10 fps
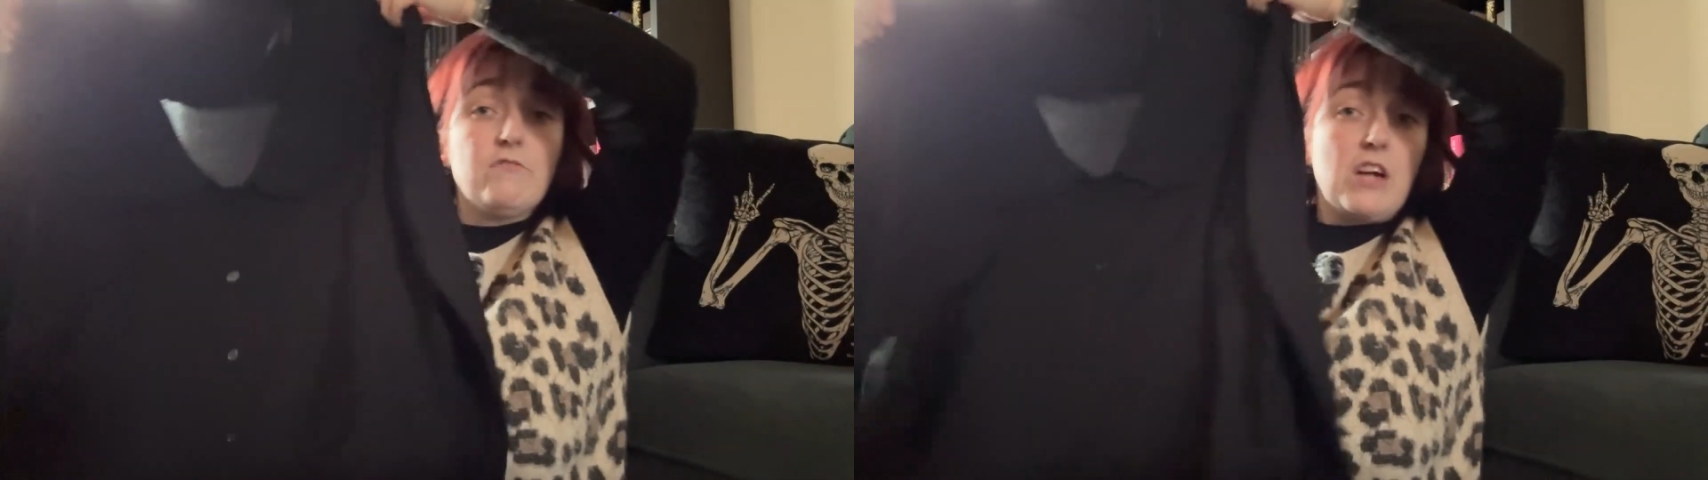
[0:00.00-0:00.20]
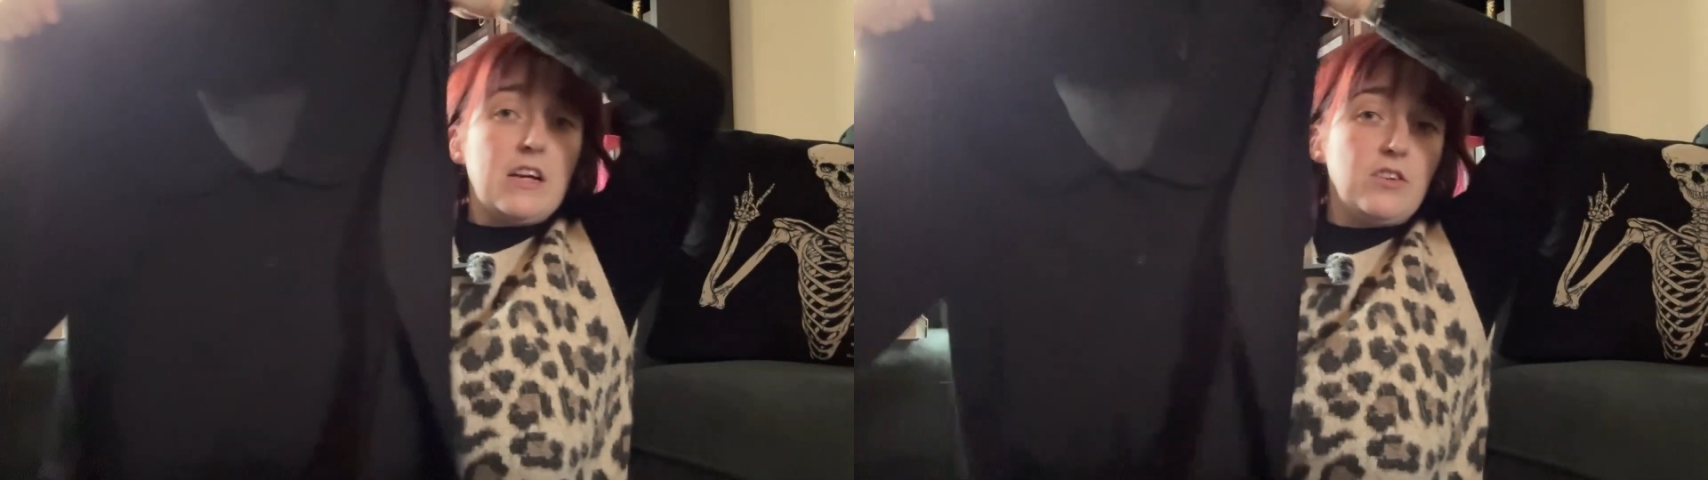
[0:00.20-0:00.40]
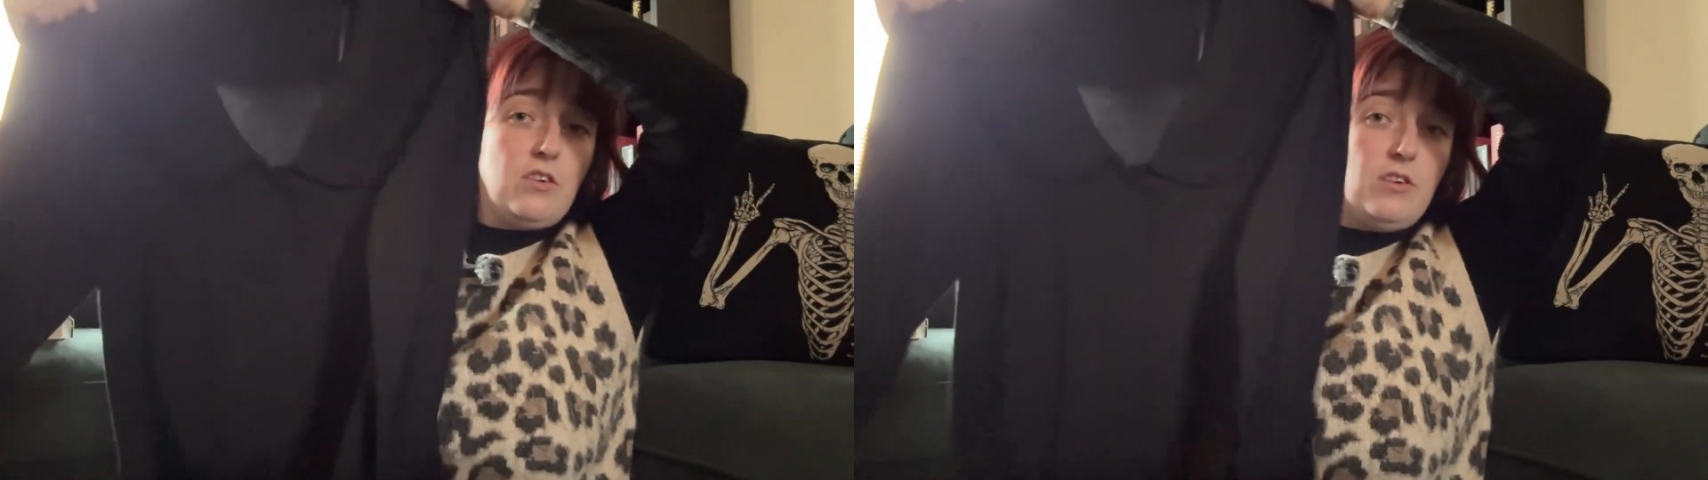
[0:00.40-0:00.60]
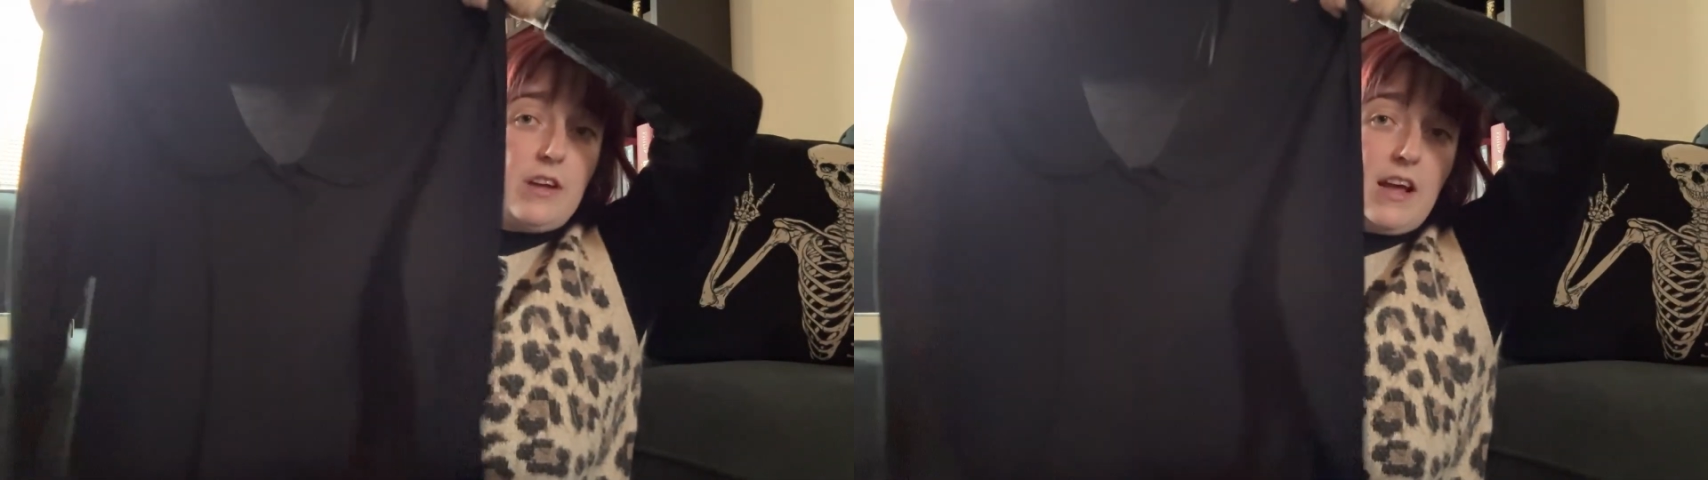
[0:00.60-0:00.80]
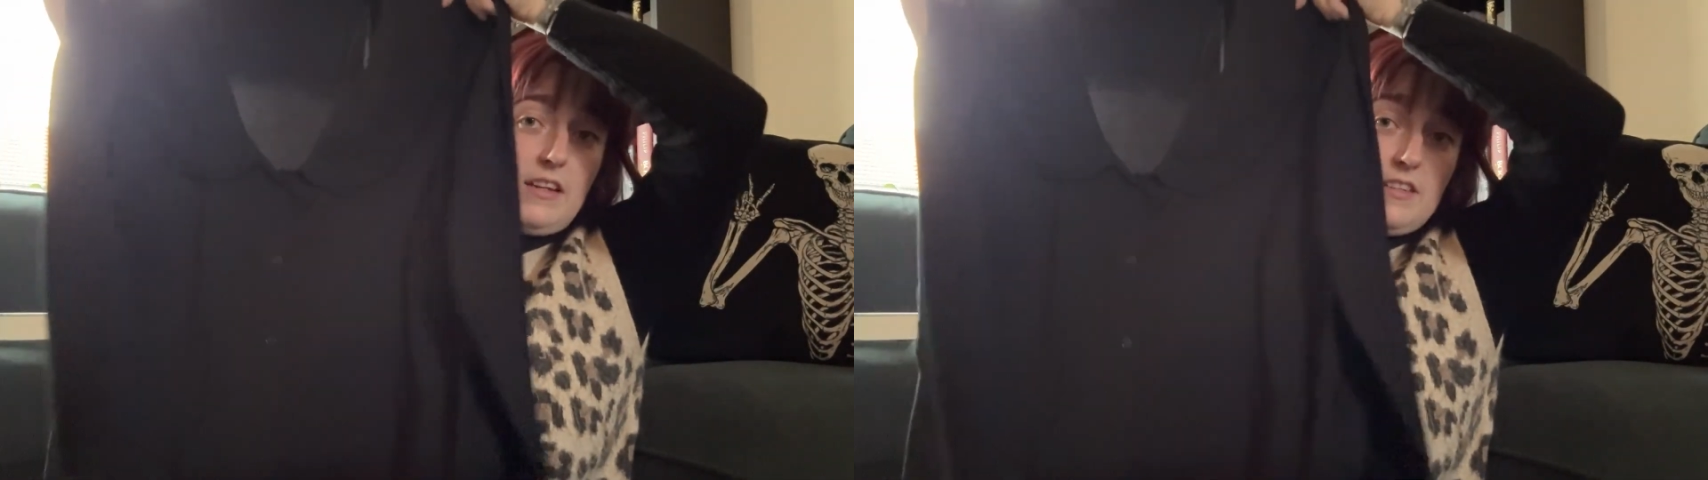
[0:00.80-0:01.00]
tried it on
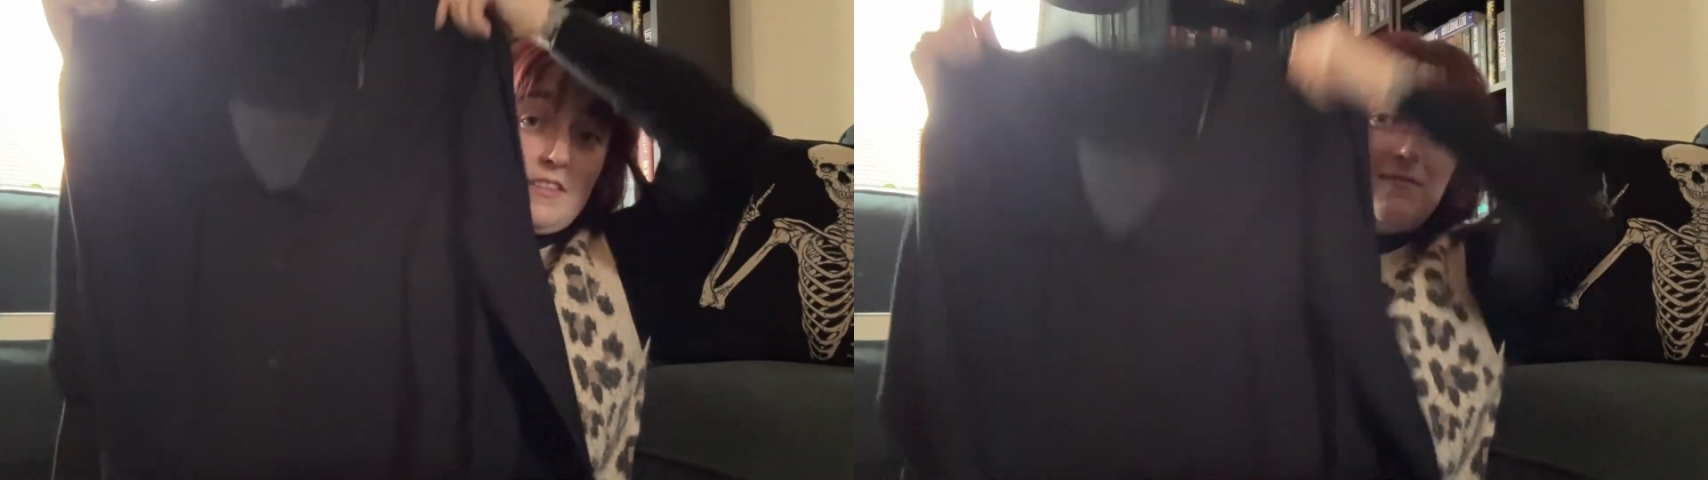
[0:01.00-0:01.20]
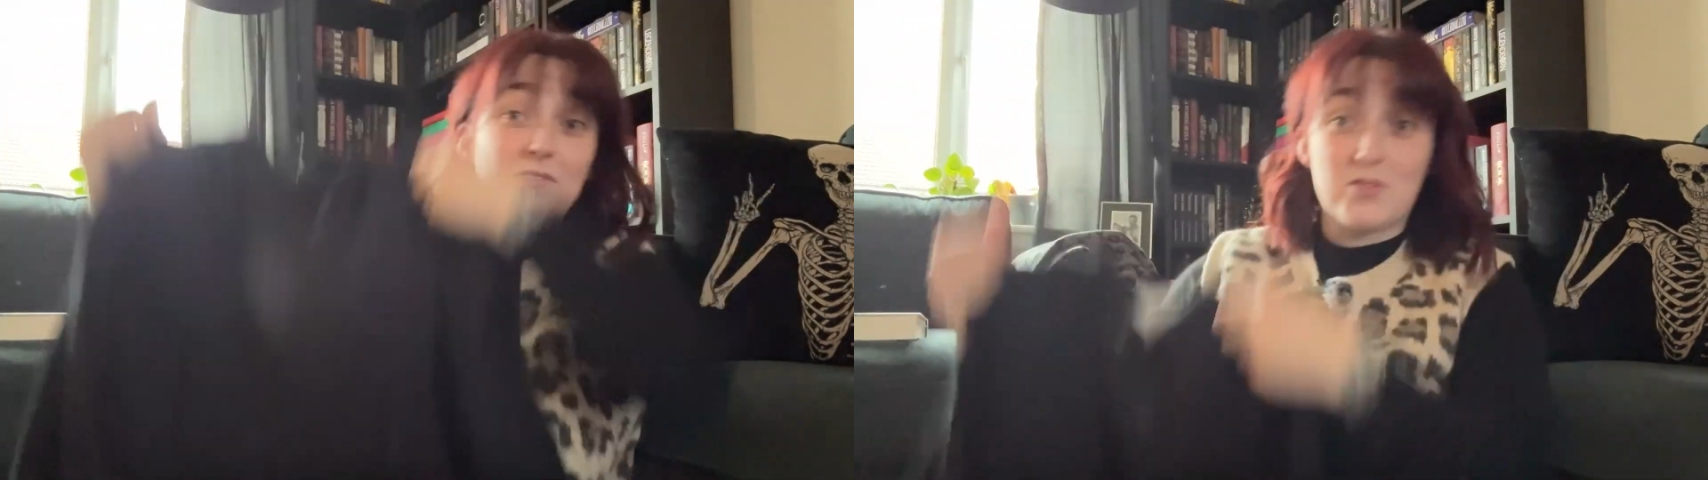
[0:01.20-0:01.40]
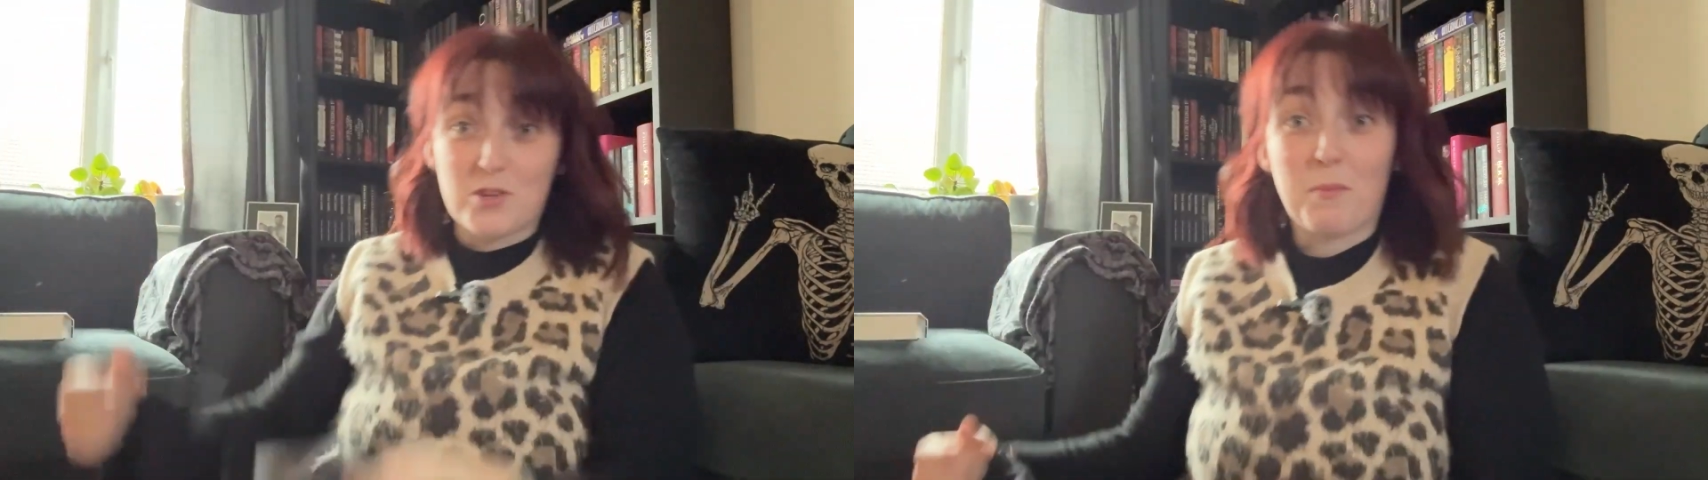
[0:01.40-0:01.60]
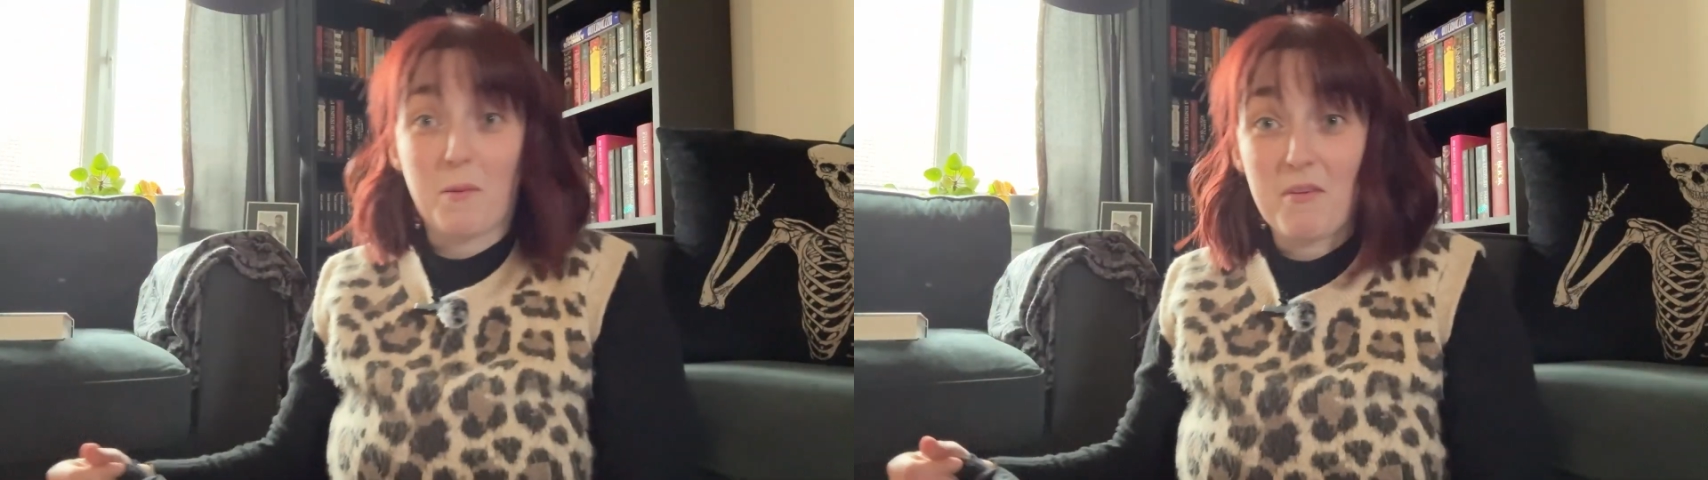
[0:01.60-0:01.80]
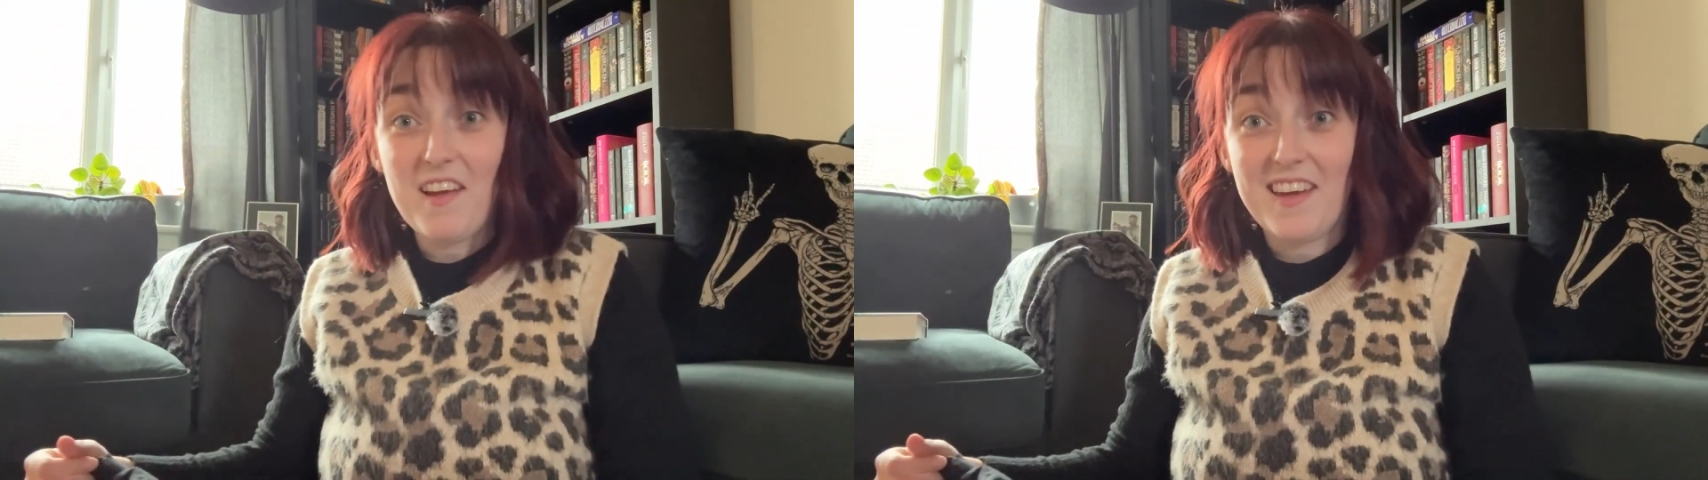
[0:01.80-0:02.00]
and it's super
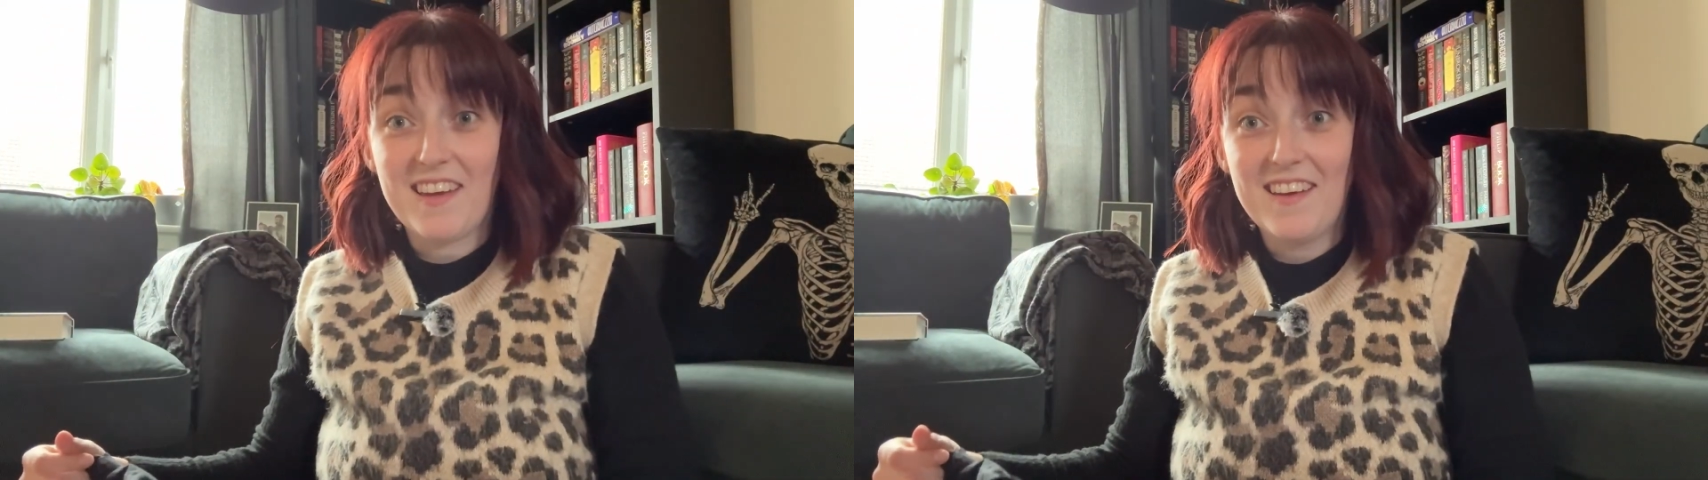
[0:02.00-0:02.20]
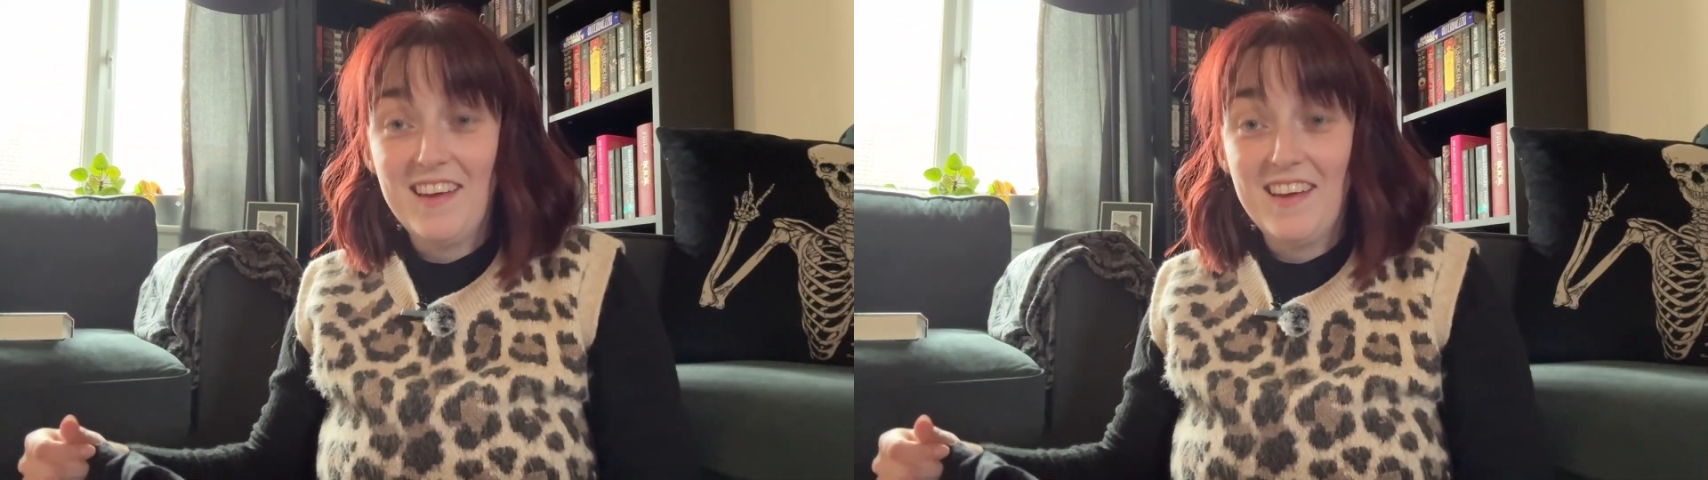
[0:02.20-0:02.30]
pretty.